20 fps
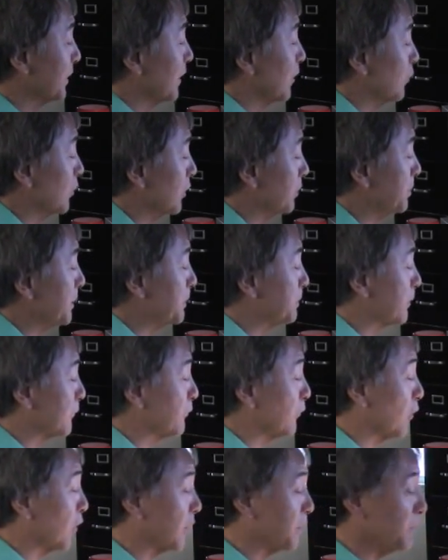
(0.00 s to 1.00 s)
We'll be
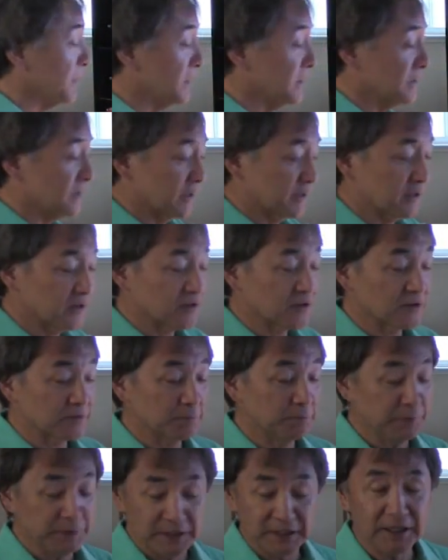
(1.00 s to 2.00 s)
performing another
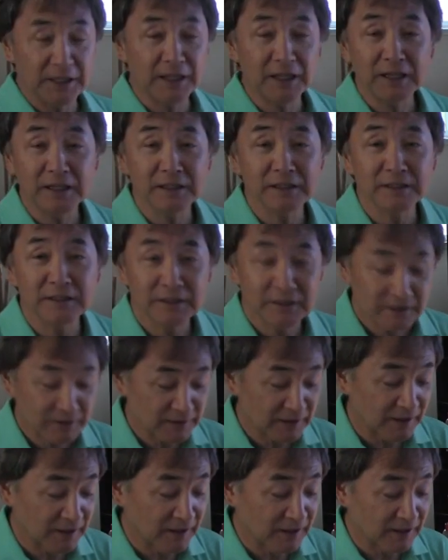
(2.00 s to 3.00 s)
B,
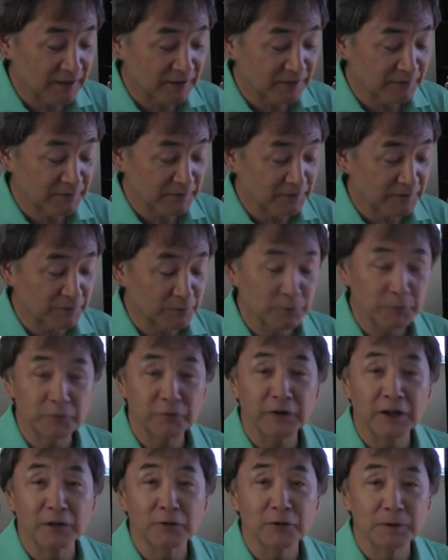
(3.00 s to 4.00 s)

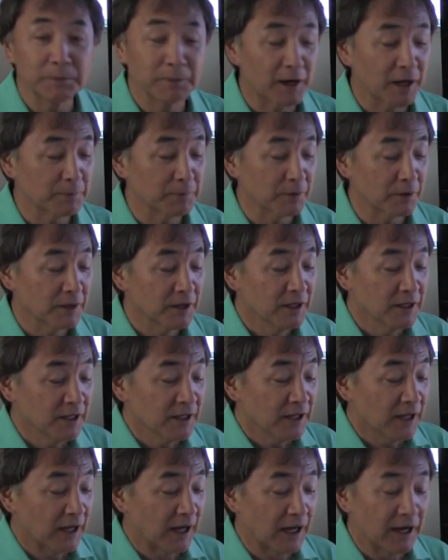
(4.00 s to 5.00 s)
following Barber,
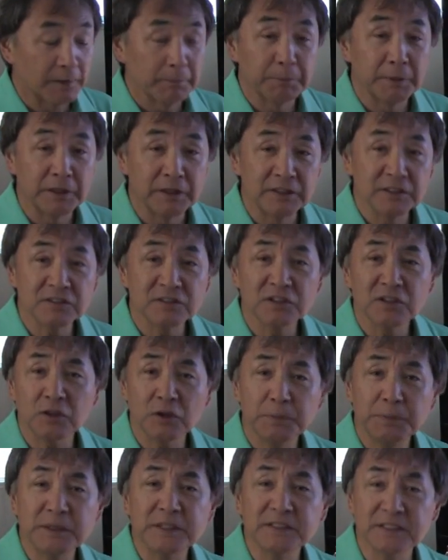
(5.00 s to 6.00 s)
but this is the
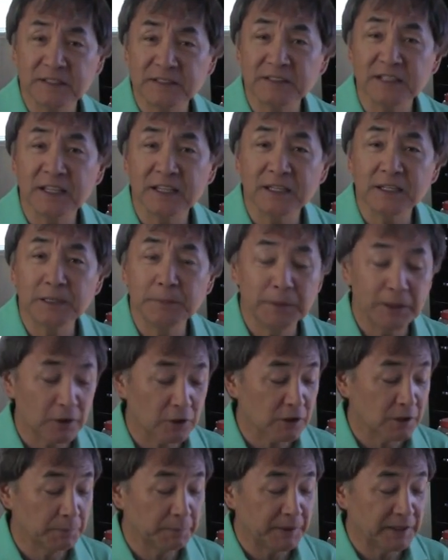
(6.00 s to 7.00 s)
only piece that's not an
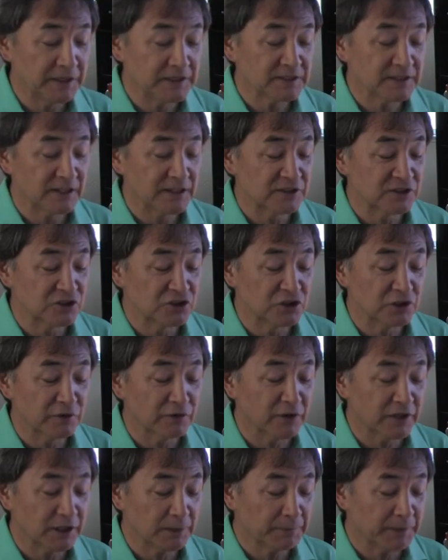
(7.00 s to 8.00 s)
American piece. It's
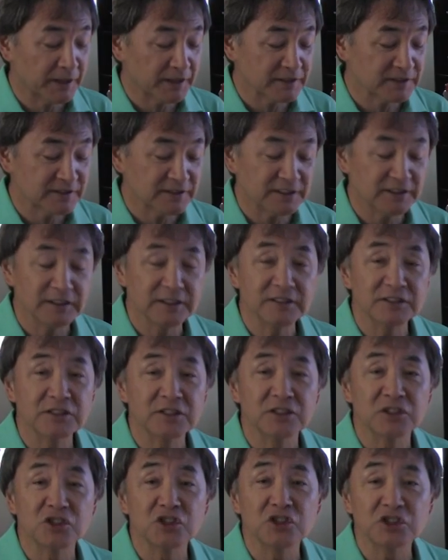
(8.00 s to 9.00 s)
Giovanni Bottesini's
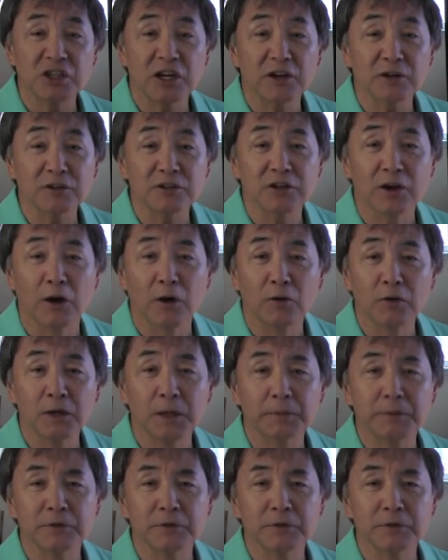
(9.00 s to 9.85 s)
Concerto No.